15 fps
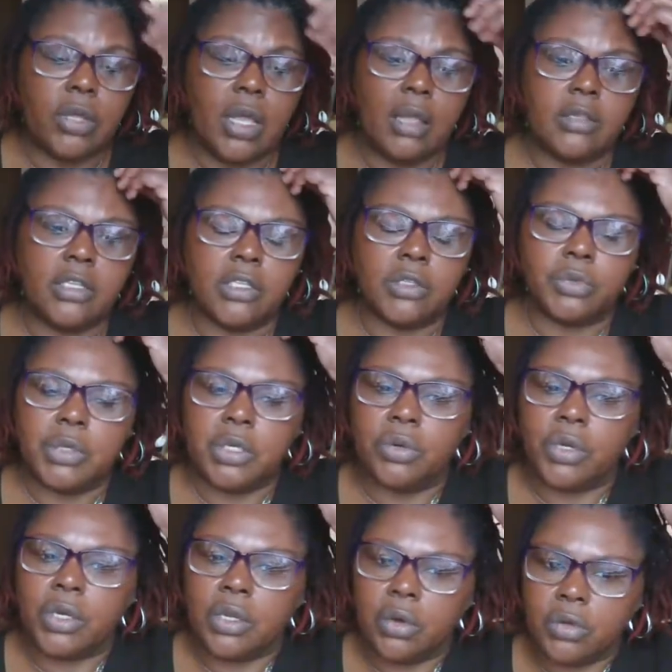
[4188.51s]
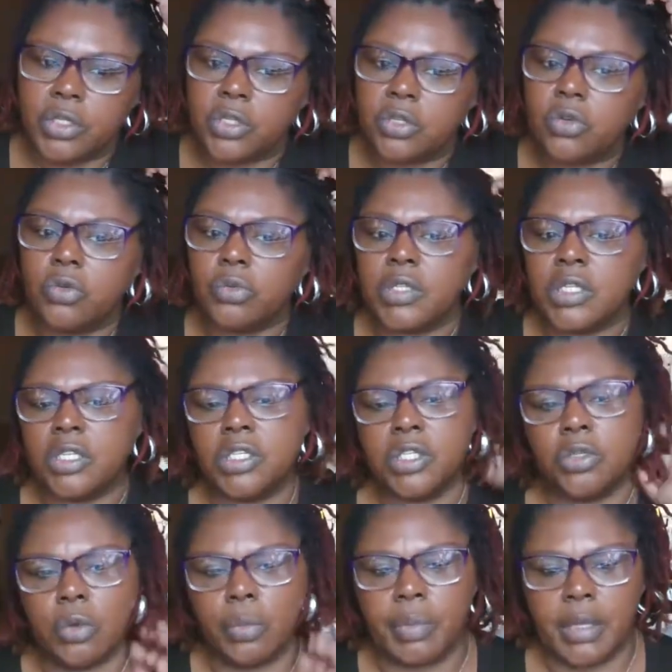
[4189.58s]
that since we're doing it on Zoom, since
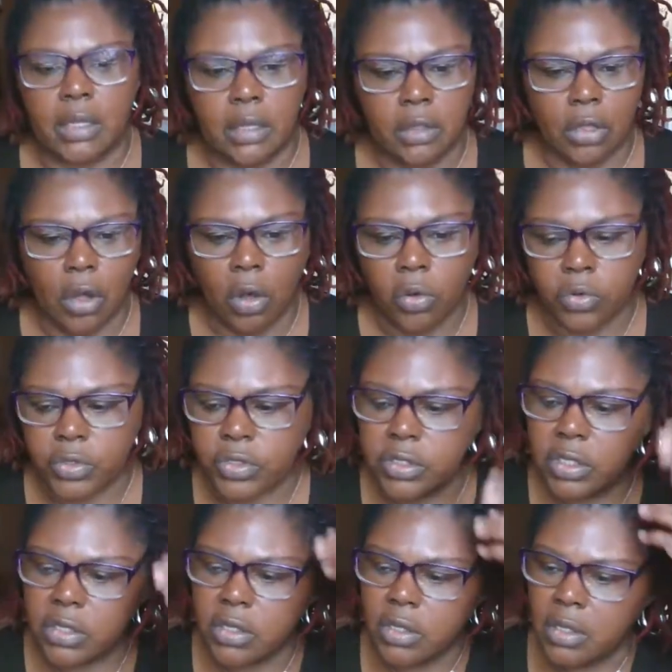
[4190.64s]
you'll be the host.